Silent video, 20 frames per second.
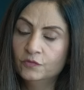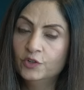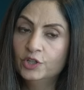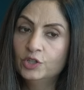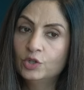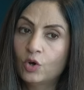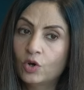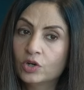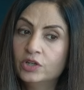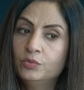
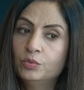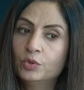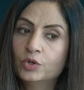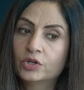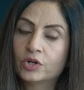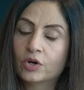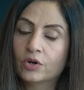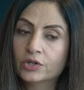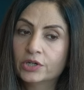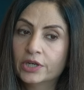with
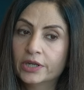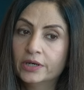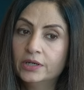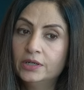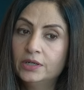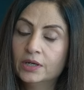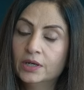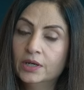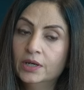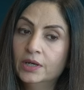hollywood
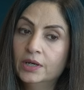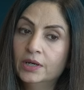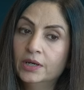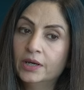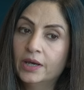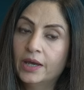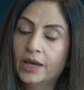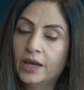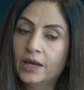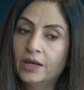content
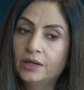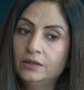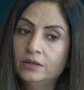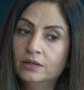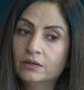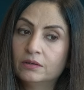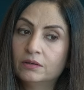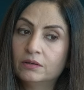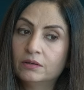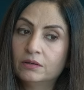
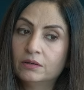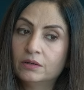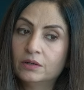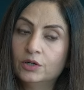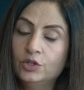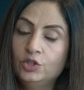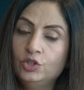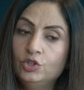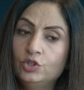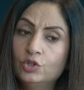and
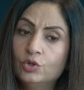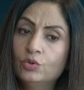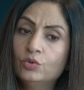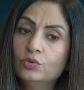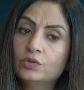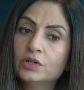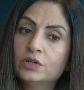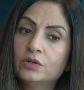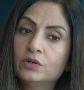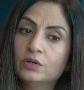you
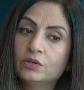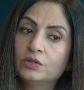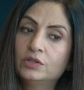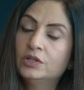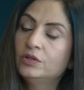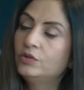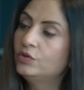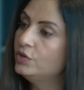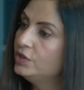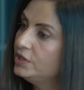know the
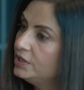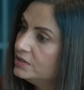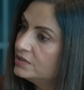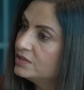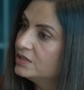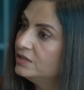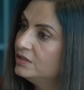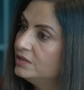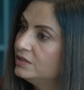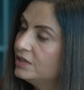the
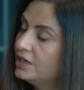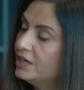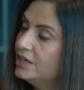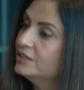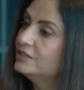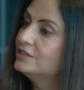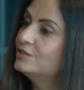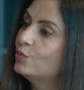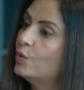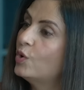reason
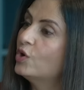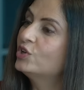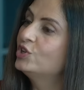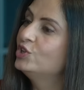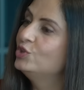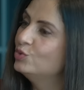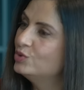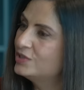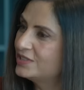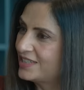is what
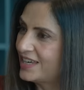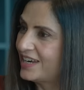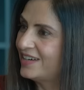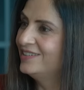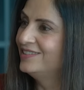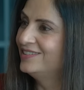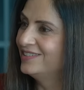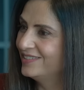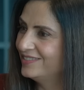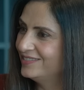you
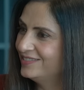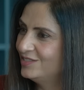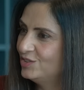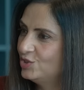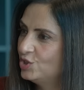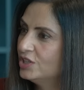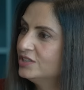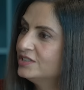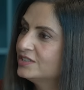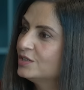said
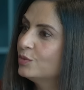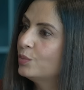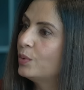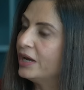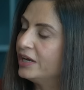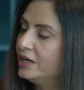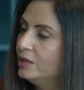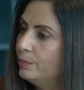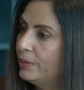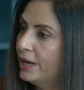just a
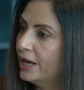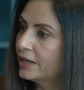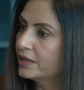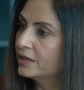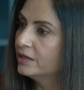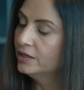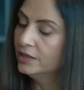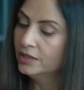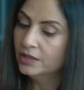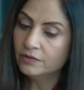while
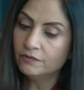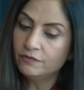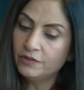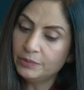back. Hmm.